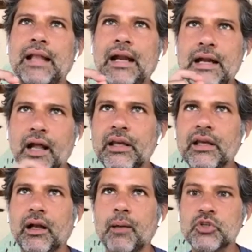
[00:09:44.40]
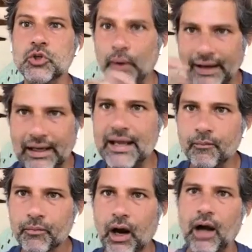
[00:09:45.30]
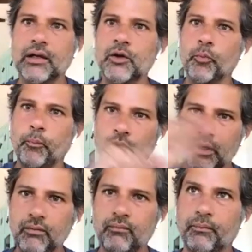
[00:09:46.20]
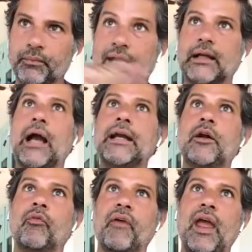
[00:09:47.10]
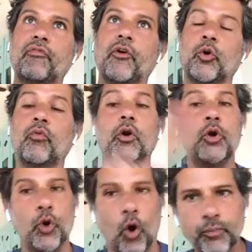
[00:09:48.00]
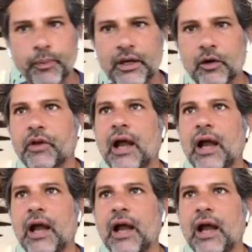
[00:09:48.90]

that nothing comes quickly until you put in that kind of effort over a long period of